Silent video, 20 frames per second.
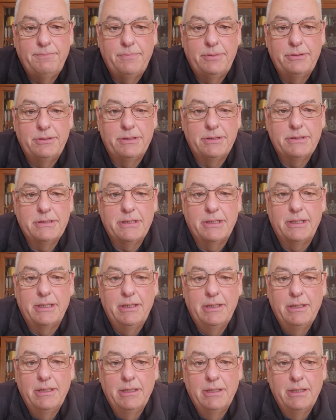But
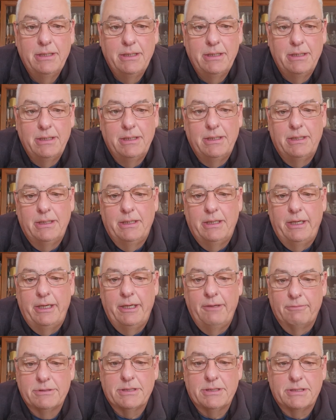
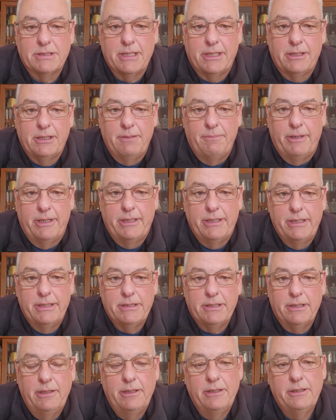It was a sad demise.